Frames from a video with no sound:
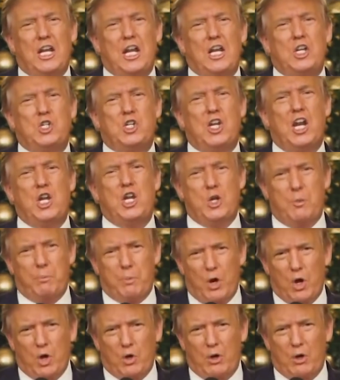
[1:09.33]
and gender
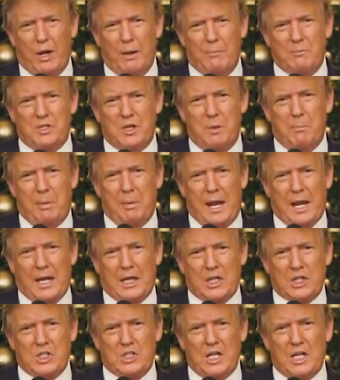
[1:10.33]
programs in
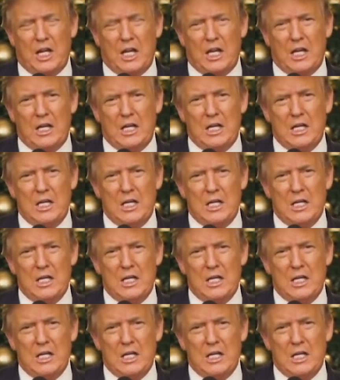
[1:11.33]
Pakistan.